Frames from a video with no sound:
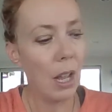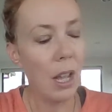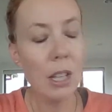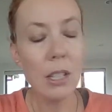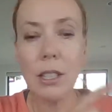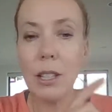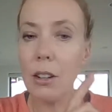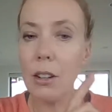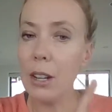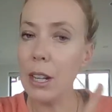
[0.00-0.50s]

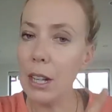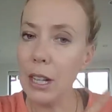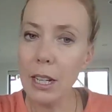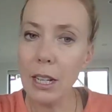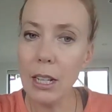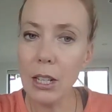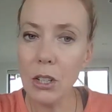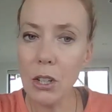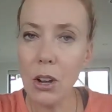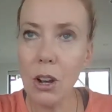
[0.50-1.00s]
So
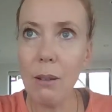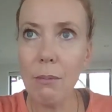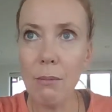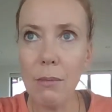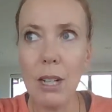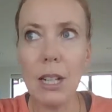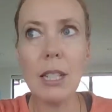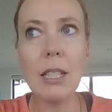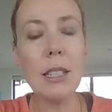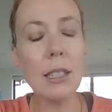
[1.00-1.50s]
any time
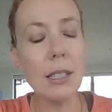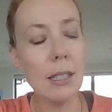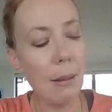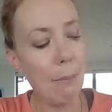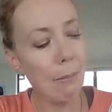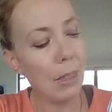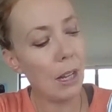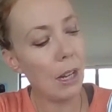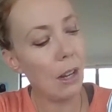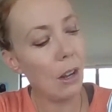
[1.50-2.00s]
when it's
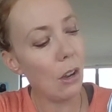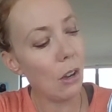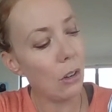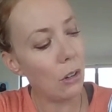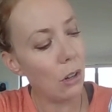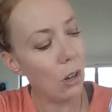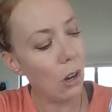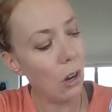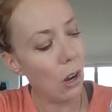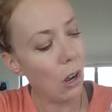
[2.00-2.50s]
something
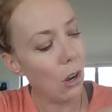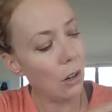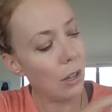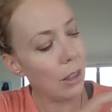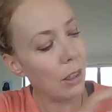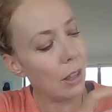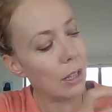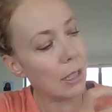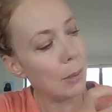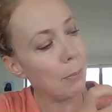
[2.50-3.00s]
o'clock,
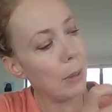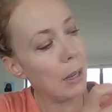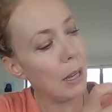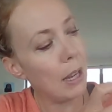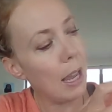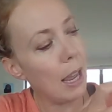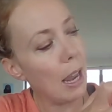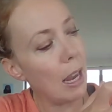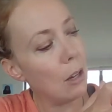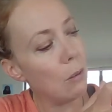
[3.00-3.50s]
this big
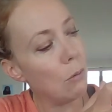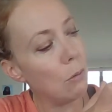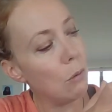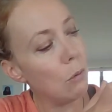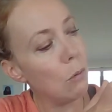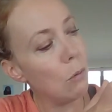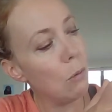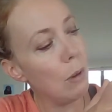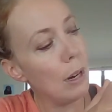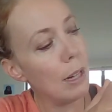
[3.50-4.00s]
hand will
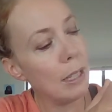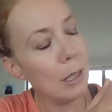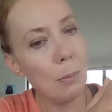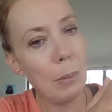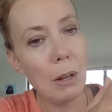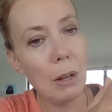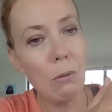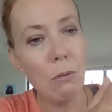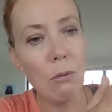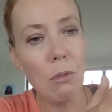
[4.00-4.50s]
always
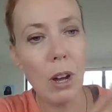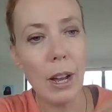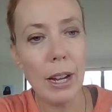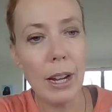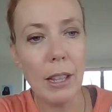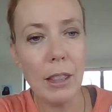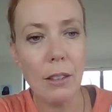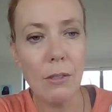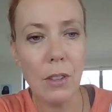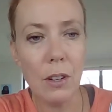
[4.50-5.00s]
be right
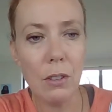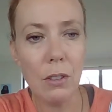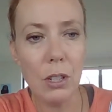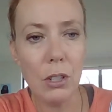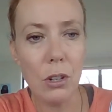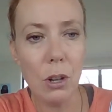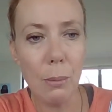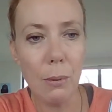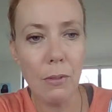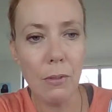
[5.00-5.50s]
at the very
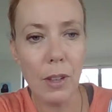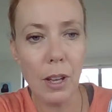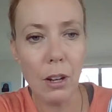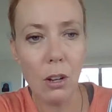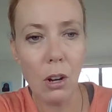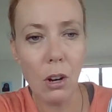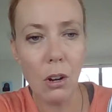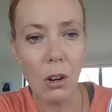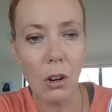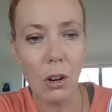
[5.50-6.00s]
top of our
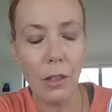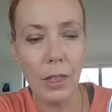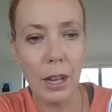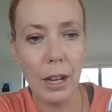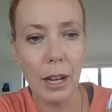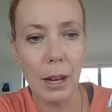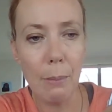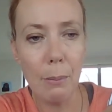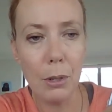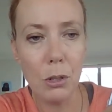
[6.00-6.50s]
clock on the
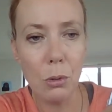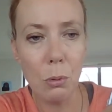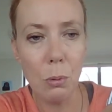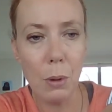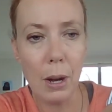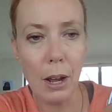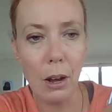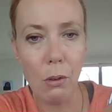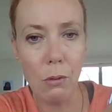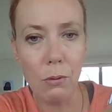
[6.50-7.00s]
number
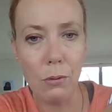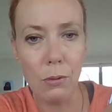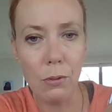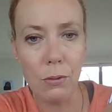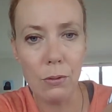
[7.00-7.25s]
12.